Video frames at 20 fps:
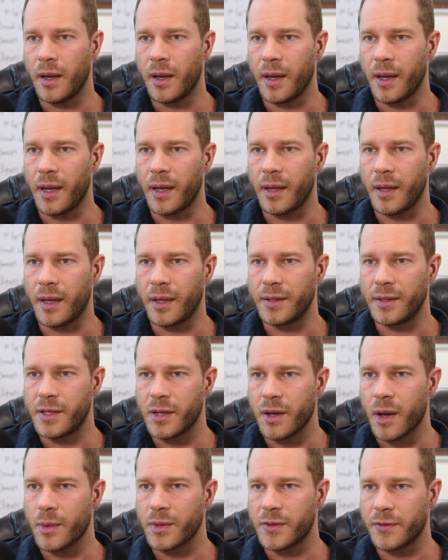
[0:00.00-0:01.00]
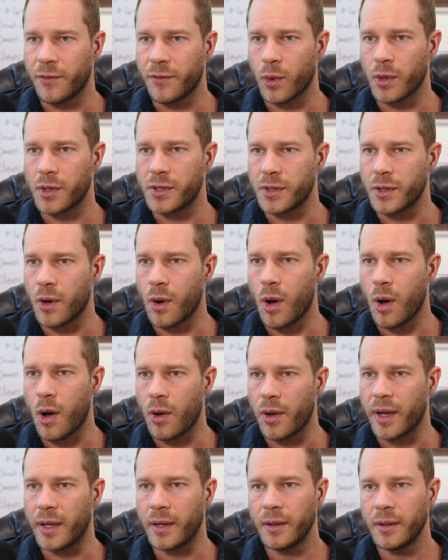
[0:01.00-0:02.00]
until I was forced to go
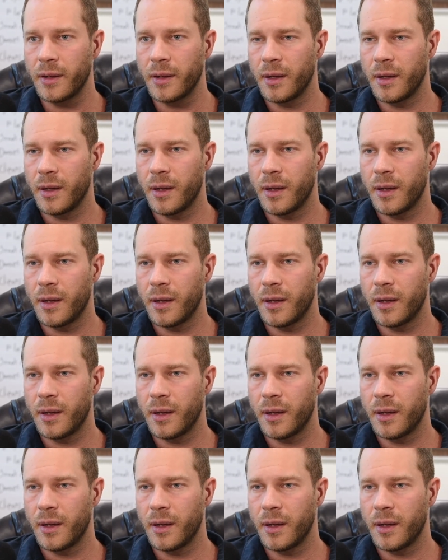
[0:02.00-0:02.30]
all in.